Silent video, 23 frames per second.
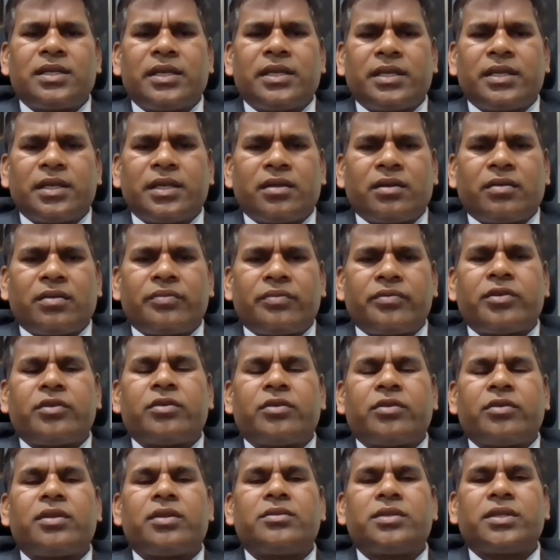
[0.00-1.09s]
each layer
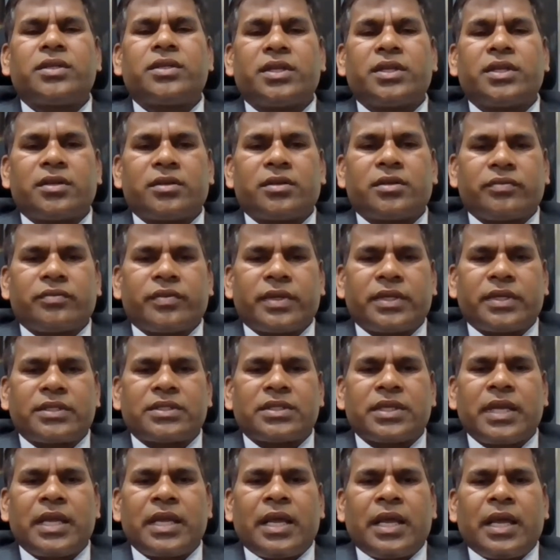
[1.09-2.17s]
of your user
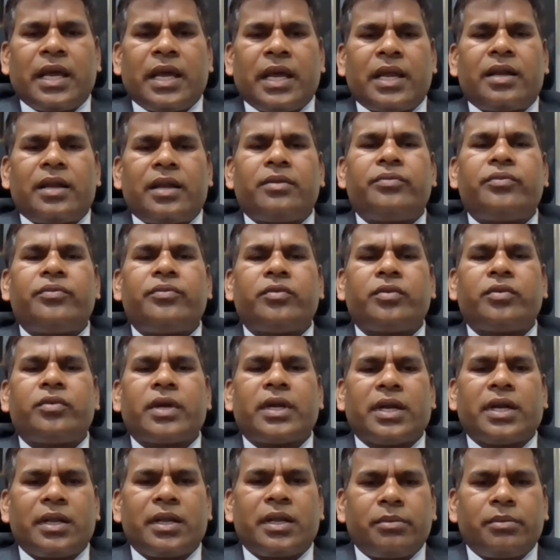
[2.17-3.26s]
interface. And
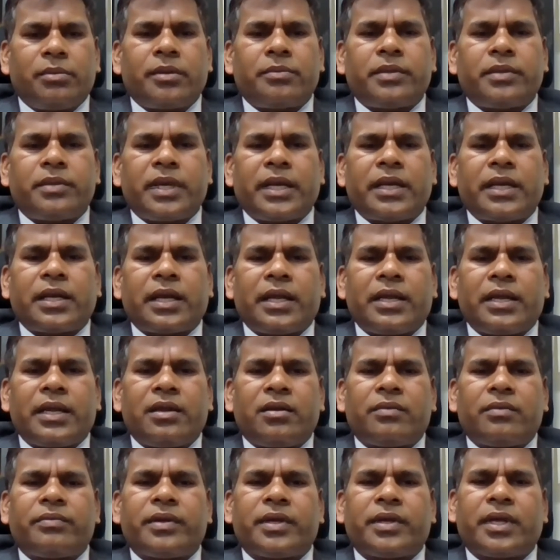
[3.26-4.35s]
if you can develop
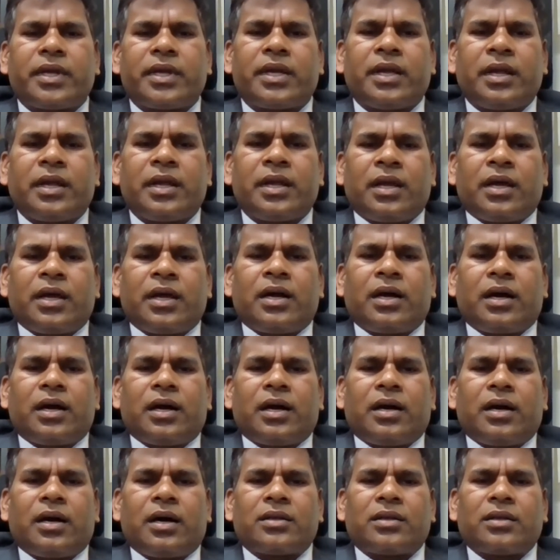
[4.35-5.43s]
that kind of
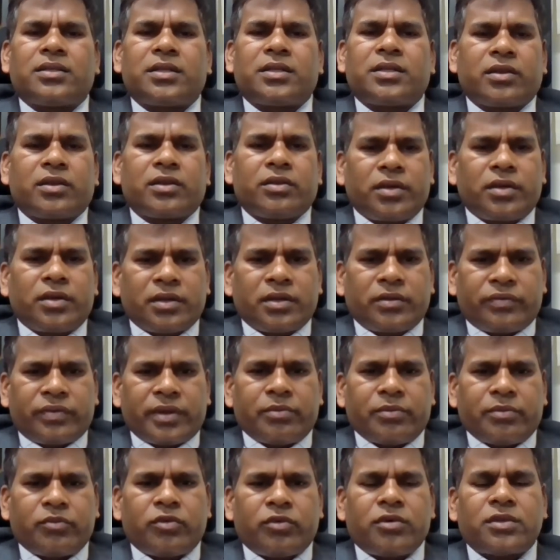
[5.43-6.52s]
a
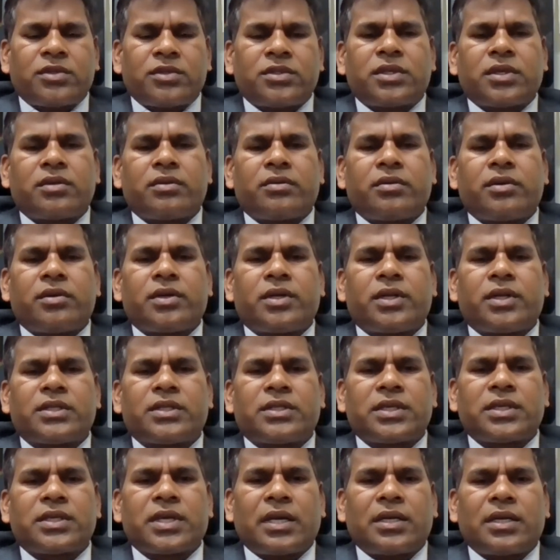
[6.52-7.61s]
security framework,
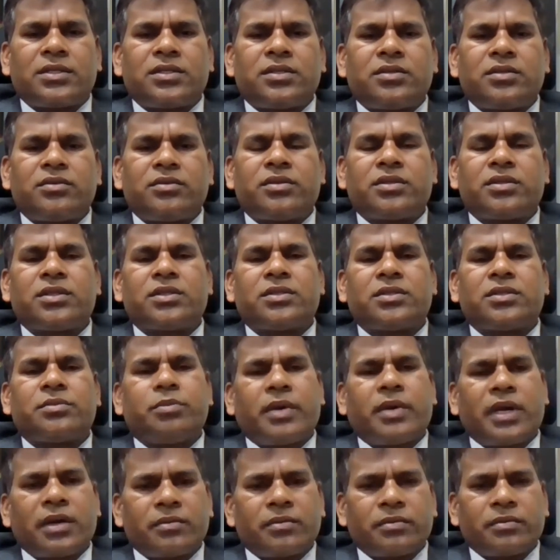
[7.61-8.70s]
security strategy, which
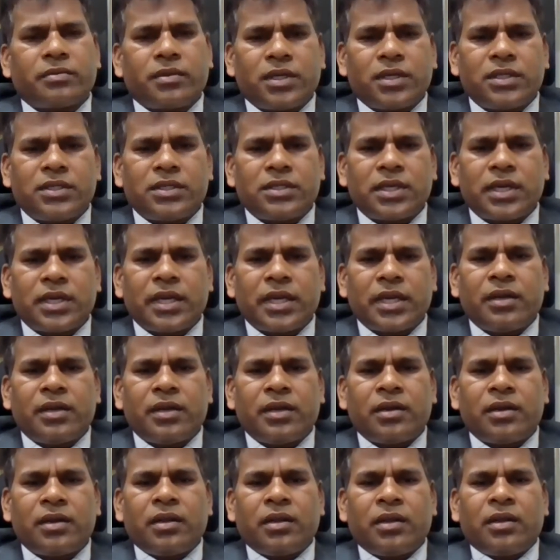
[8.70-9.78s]
is part of the
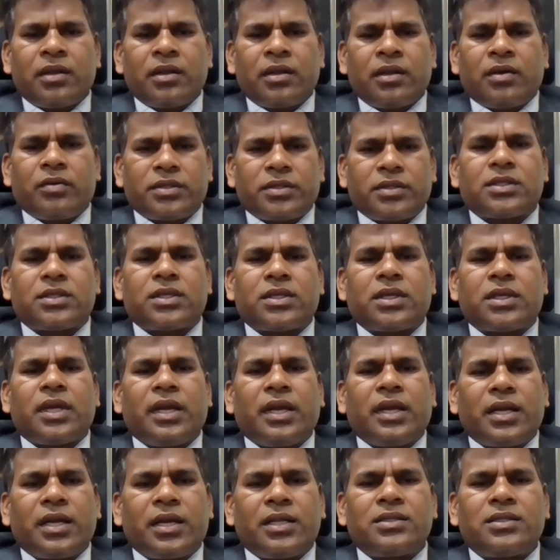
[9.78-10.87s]
design, which is
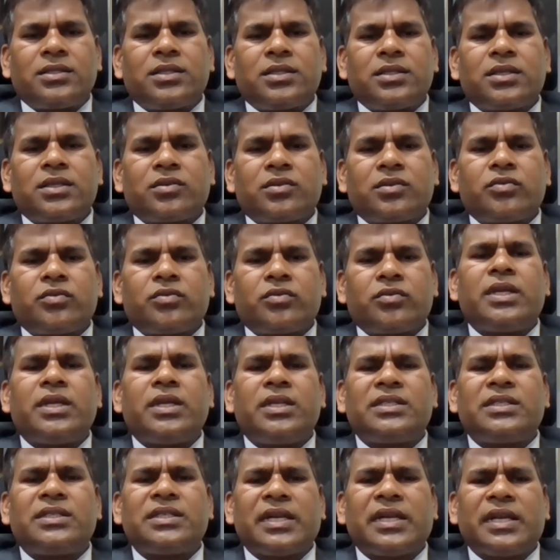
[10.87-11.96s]
intrinsic to
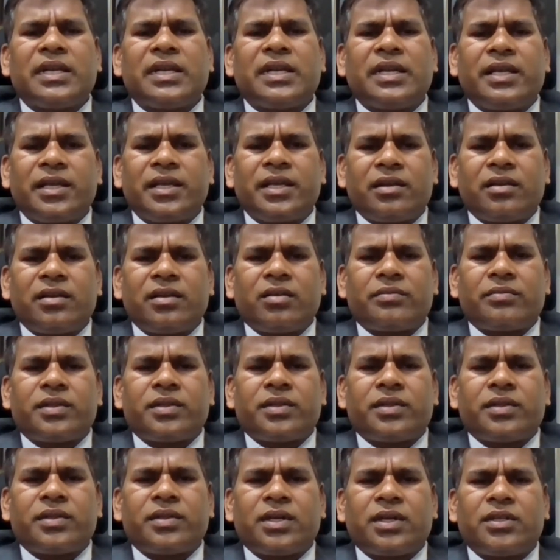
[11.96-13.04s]
each layer
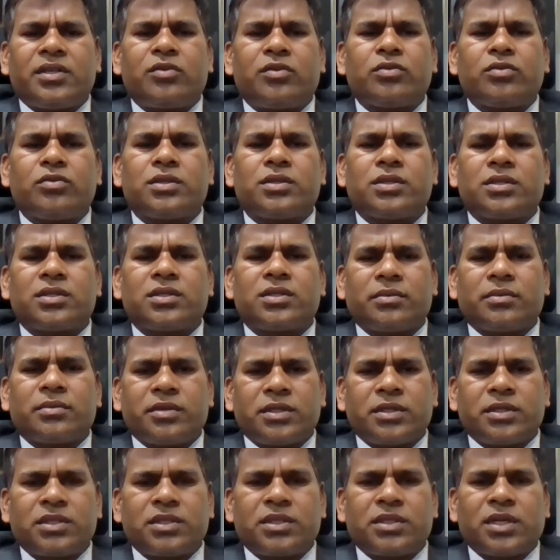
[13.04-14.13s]
of the
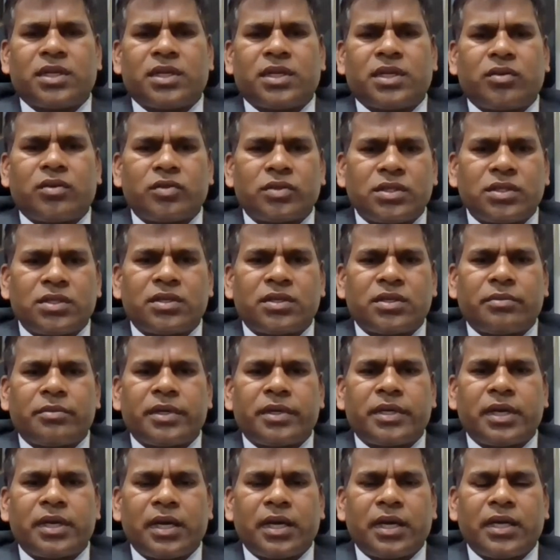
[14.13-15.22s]
ecosystem, digital
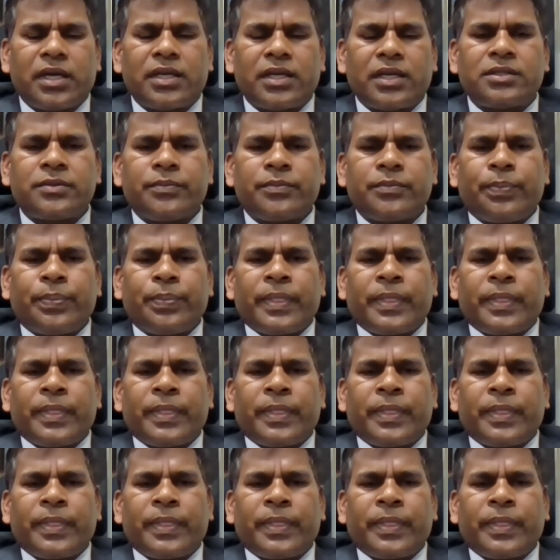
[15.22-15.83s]
ecosystem at large,